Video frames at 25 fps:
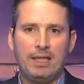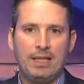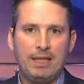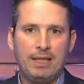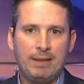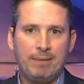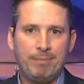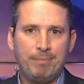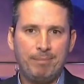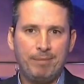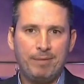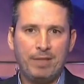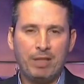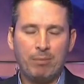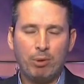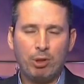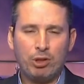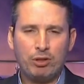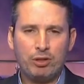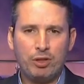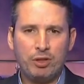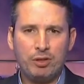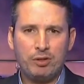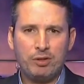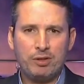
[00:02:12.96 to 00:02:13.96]
Um, the
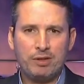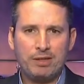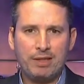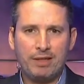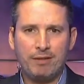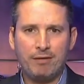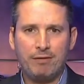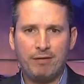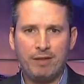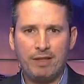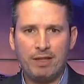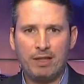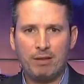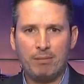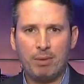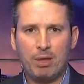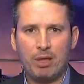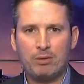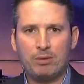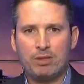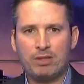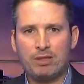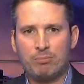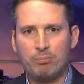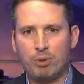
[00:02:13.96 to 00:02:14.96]
most interesting thing
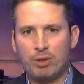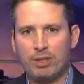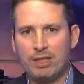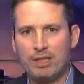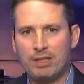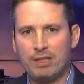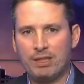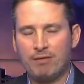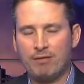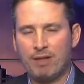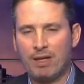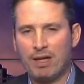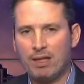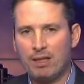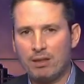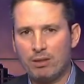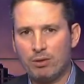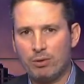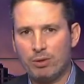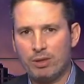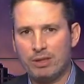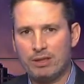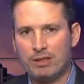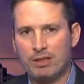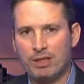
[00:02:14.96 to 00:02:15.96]
about this predictive
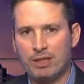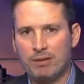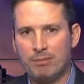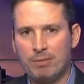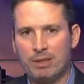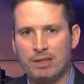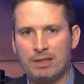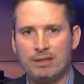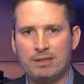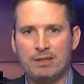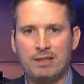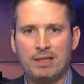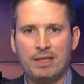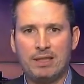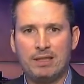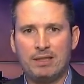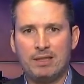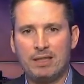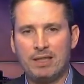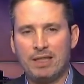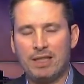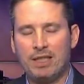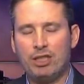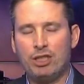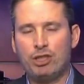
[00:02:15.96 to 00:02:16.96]
algorithm is that
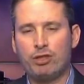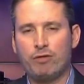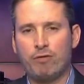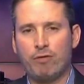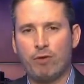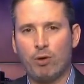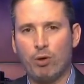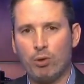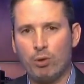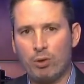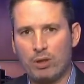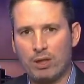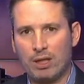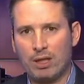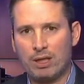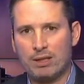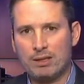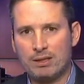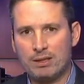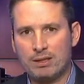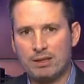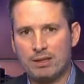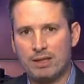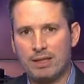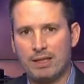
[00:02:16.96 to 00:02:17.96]
each
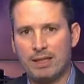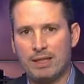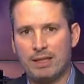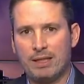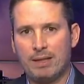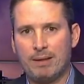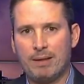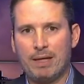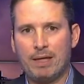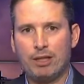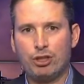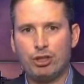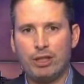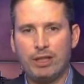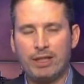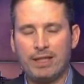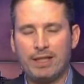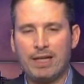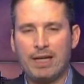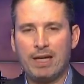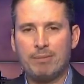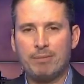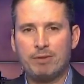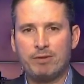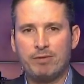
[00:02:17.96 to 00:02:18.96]
forecast uh, actually
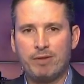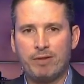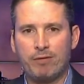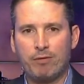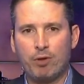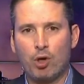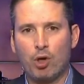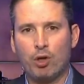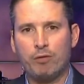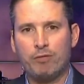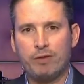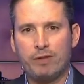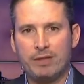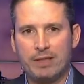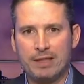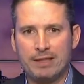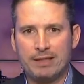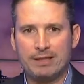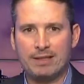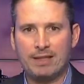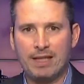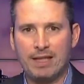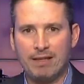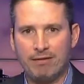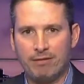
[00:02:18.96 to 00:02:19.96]
comes with
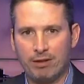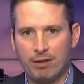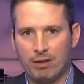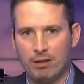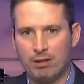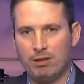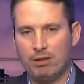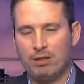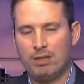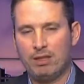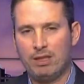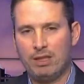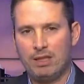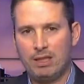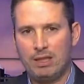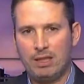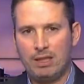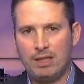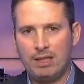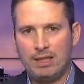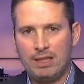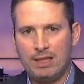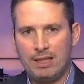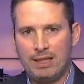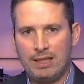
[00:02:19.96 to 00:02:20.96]
confidence level.
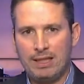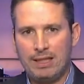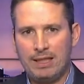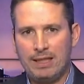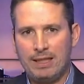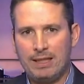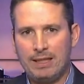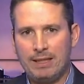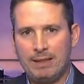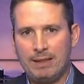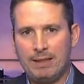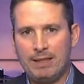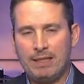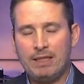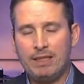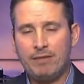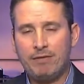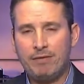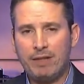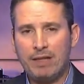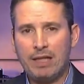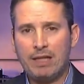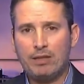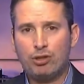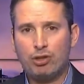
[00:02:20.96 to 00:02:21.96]
Uh, in
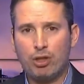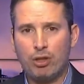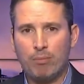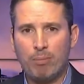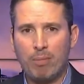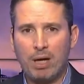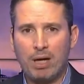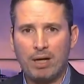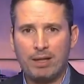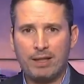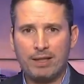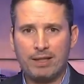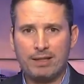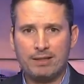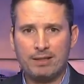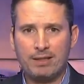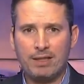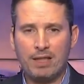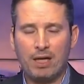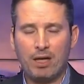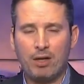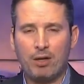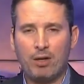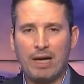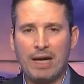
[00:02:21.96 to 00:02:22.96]
the financial markets,
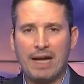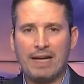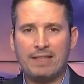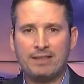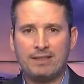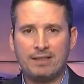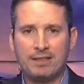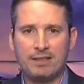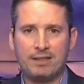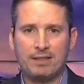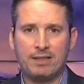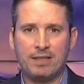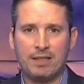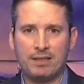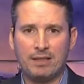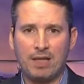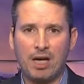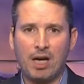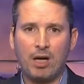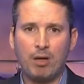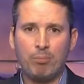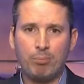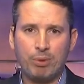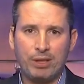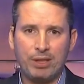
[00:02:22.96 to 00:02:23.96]
there are assets that
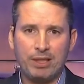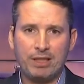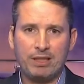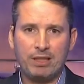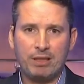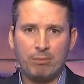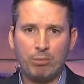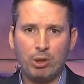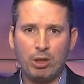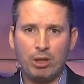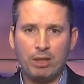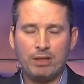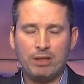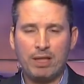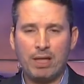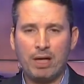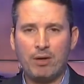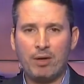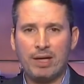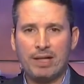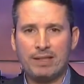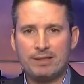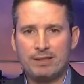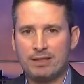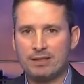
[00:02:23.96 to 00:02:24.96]
are predictable and
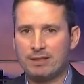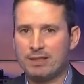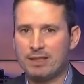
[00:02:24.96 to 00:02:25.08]
there are